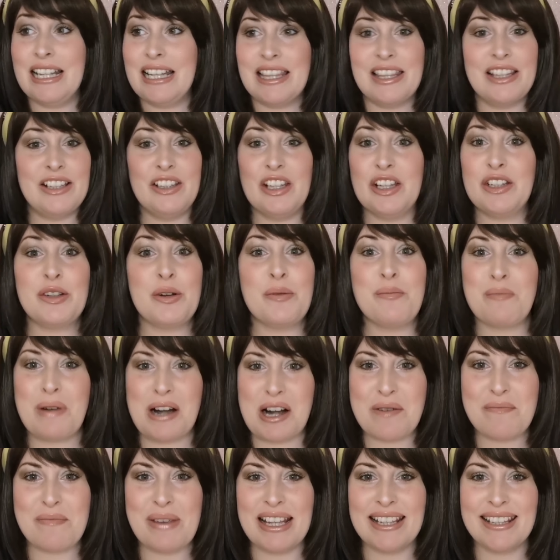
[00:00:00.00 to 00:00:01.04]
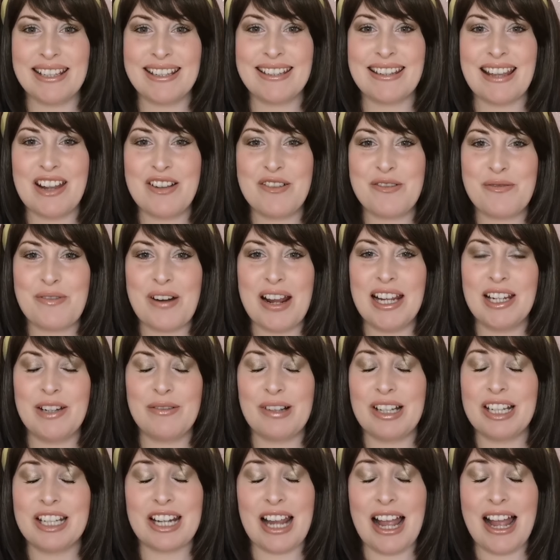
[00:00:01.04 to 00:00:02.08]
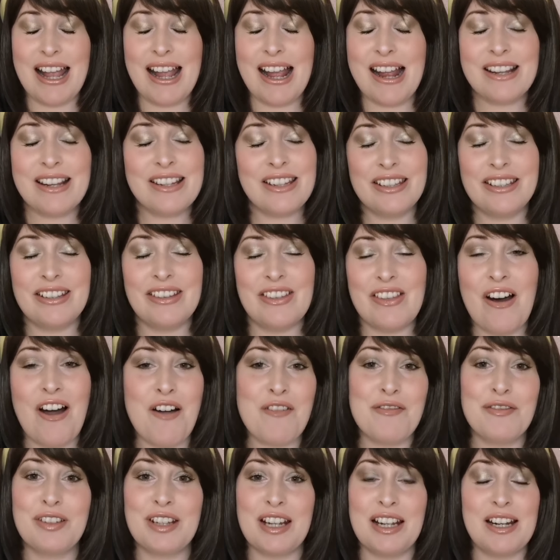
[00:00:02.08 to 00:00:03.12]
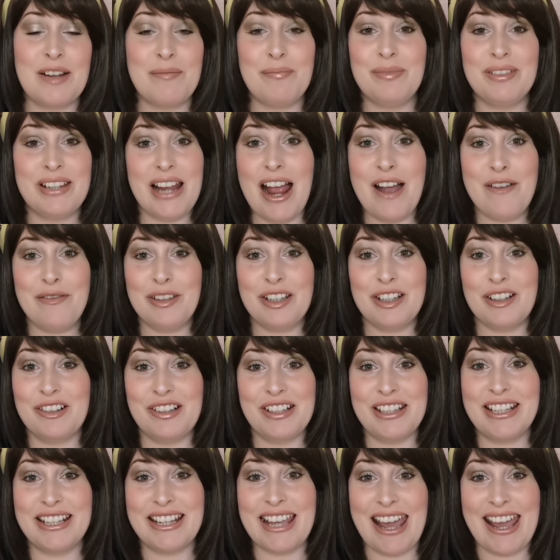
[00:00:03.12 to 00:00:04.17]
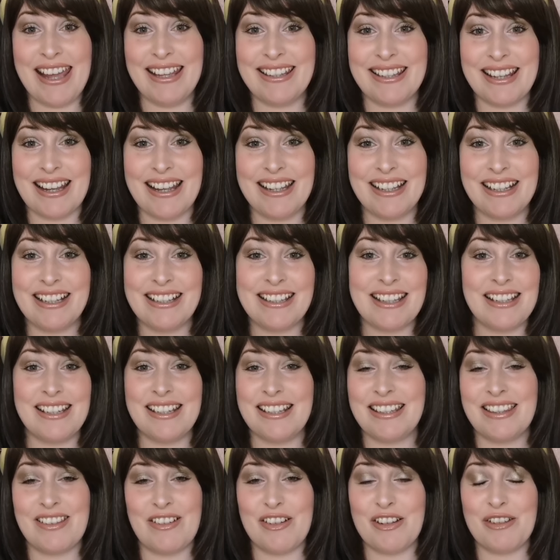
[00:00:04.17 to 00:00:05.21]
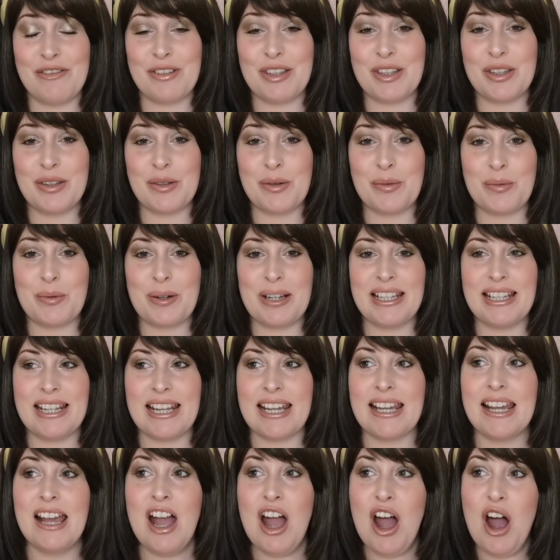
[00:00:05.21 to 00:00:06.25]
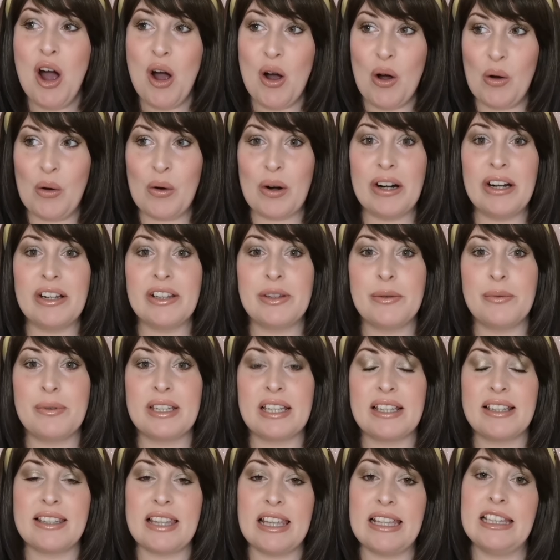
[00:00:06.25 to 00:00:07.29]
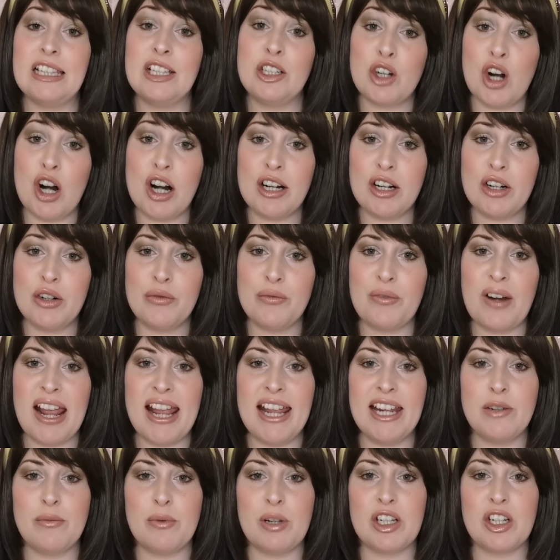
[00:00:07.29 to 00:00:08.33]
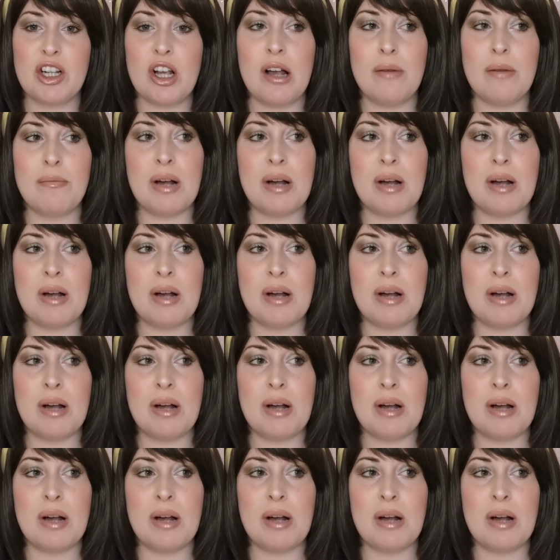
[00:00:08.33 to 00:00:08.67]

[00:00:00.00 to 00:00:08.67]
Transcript: the Little Mermaid style red, which I actually loved, and I'm definitely going to get it because I just thought it was so pretty. Or there was a slightly darker red which come